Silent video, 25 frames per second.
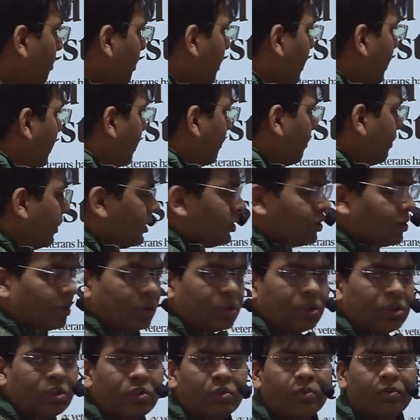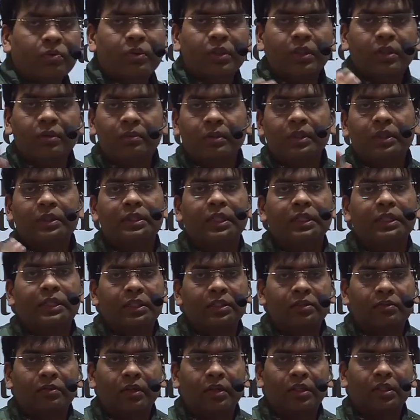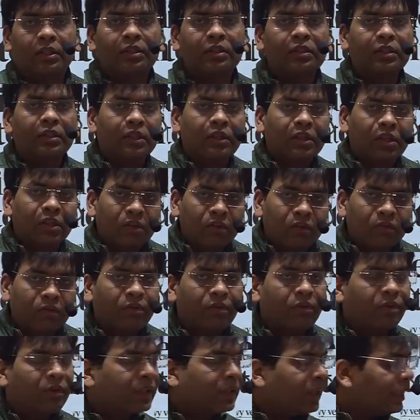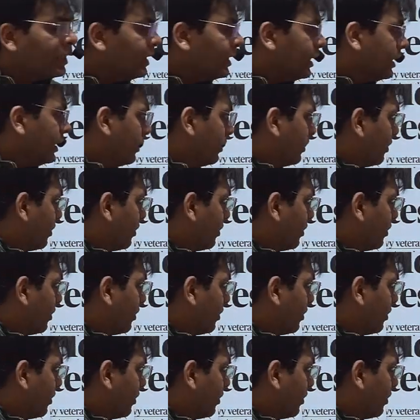the remission, you will be sentenced for the 14 years.